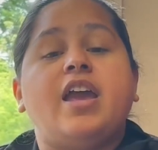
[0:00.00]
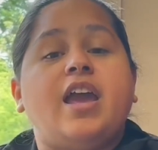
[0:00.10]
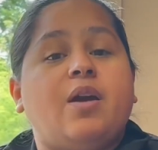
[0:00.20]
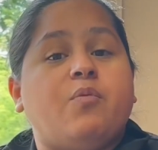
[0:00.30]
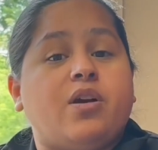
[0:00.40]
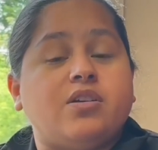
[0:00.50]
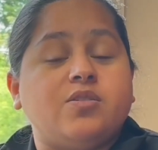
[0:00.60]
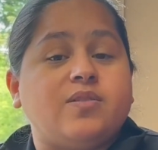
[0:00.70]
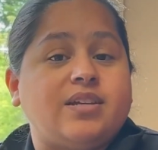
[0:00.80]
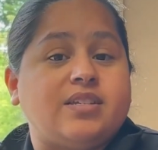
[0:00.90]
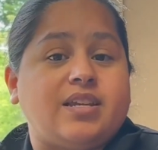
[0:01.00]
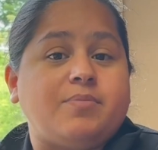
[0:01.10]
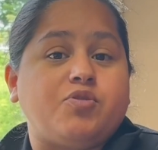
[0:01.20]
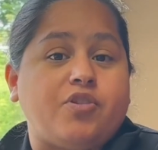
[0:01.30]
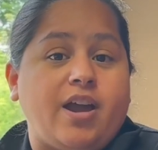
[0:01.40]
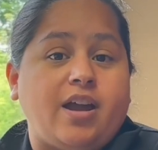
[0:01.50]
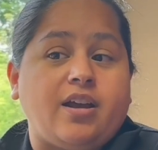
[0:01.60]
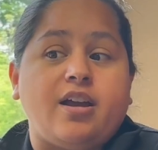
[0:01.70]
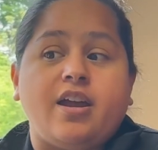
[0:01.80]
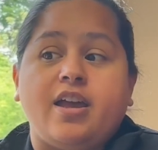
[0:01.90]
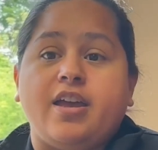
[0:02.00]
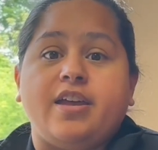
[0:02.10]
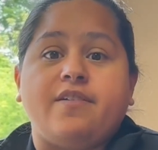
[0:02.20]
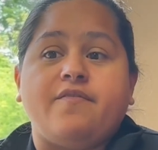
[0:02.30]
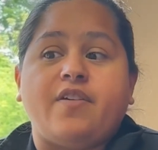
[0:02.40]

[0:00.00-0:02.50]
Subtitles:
And we also like to keep track of